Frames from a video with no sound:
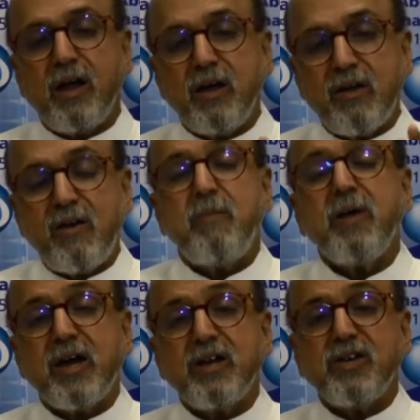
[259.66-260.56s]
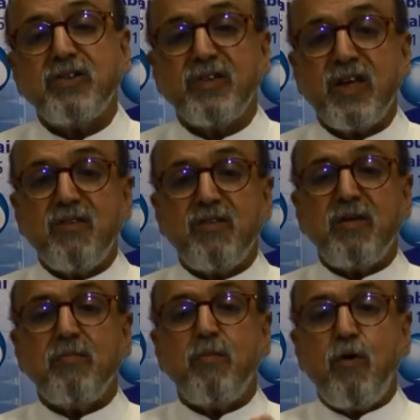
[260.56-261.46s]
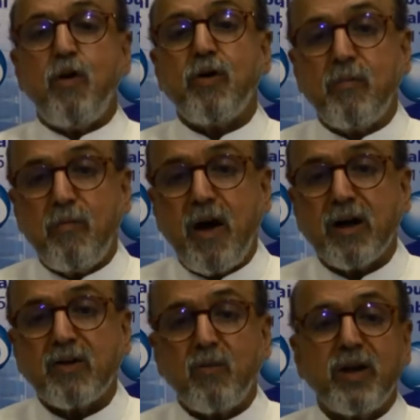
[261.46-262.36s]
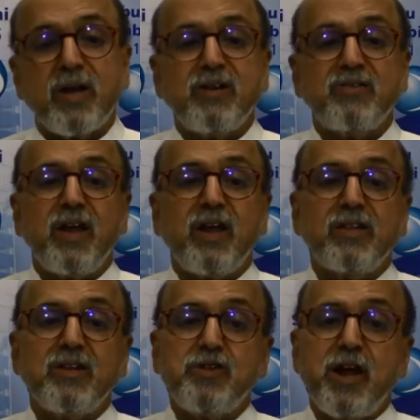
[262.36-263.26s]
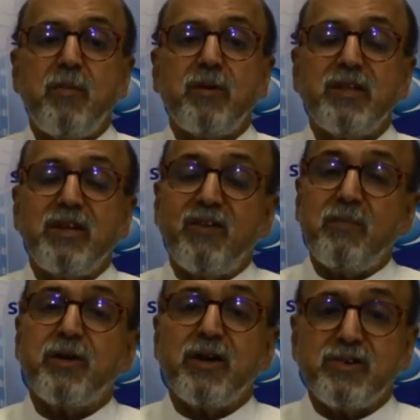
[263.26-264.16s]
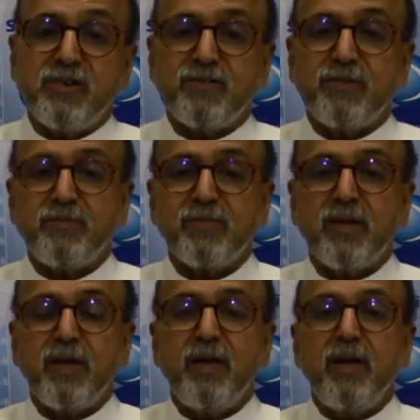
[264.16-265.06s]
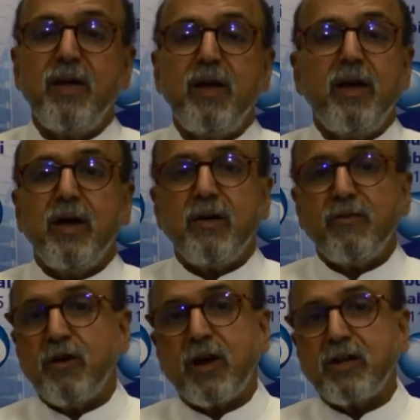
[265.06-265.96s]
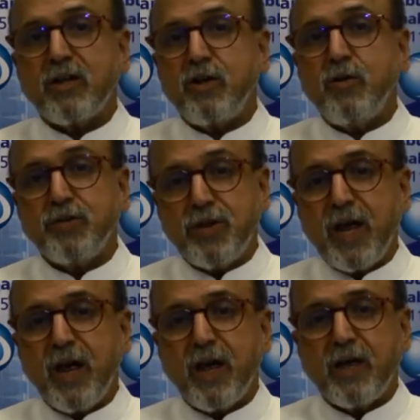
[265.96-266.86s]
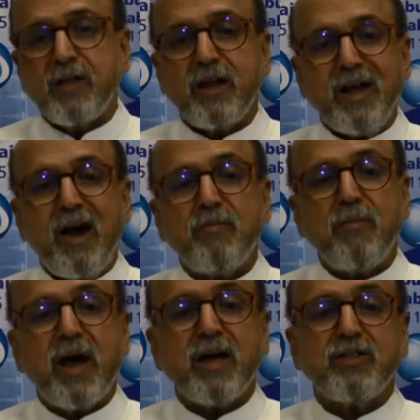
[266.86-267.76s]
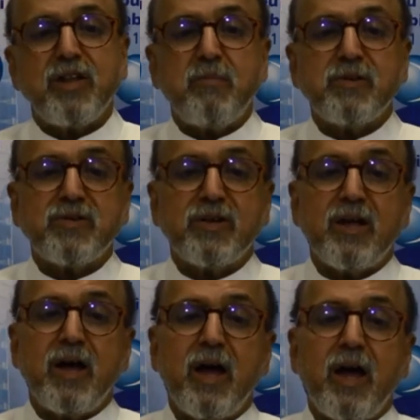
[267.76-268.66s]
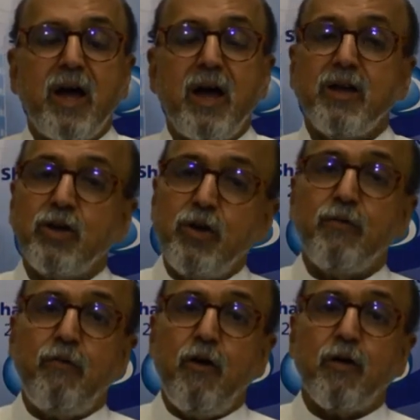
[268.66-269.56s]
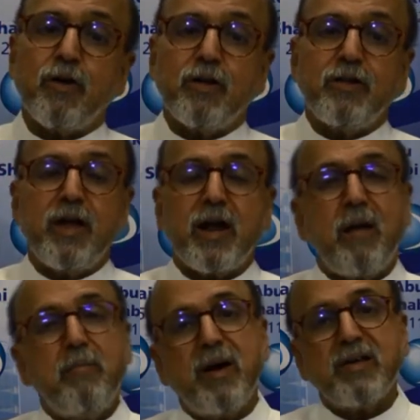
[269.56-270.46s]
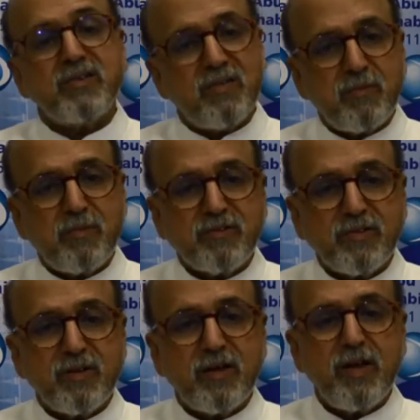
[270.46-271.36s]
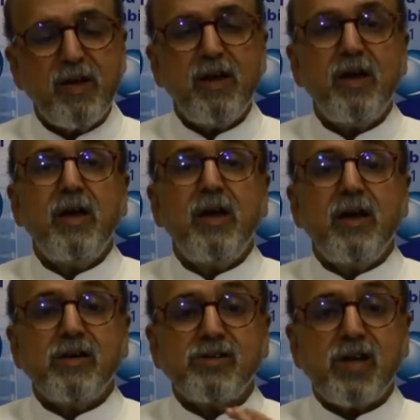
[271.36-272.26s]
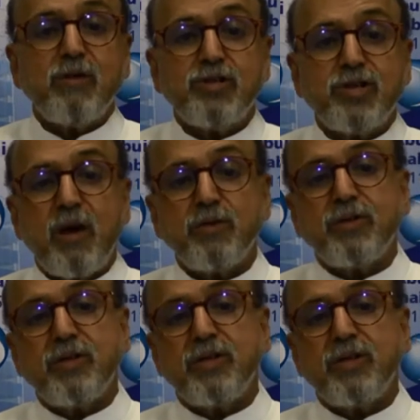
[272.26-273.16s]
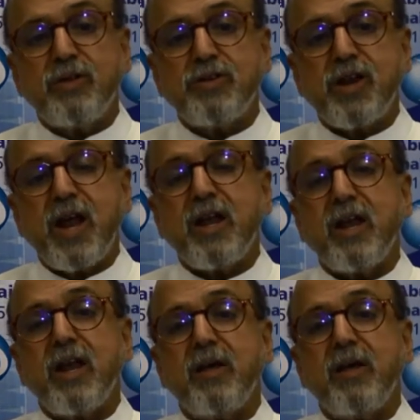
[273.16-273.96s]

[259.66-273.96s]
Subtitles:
developing countries even more marked when considering the trade among the developed countries. If you look at Q3, they're down by 3%. In Q4, they are up by 7%. South-South trade